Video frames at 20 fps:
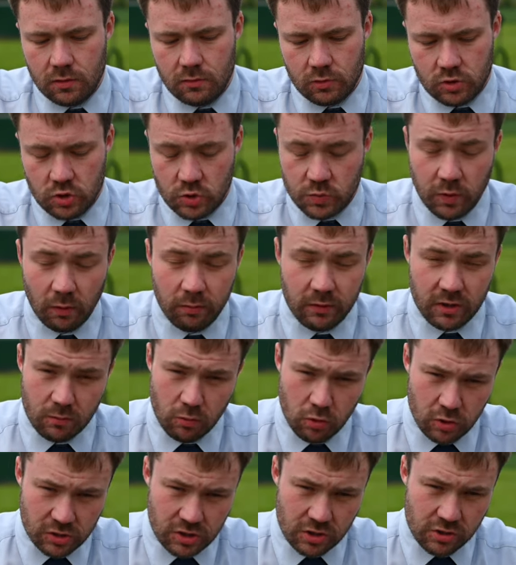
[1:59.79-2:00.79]
which is probably the
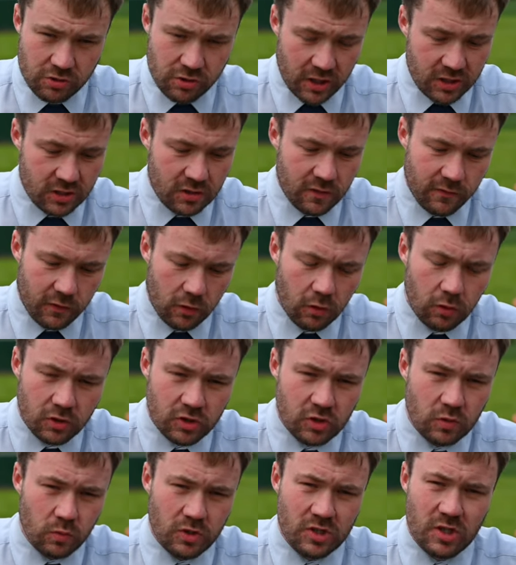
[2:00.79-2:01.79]
most interesting for
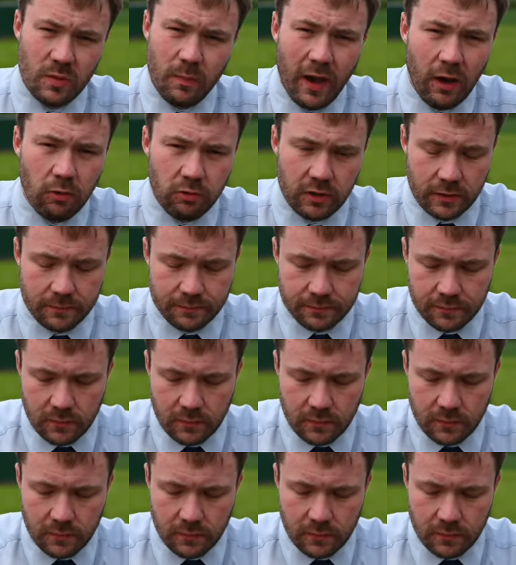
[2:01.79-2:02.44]
us, was the powder.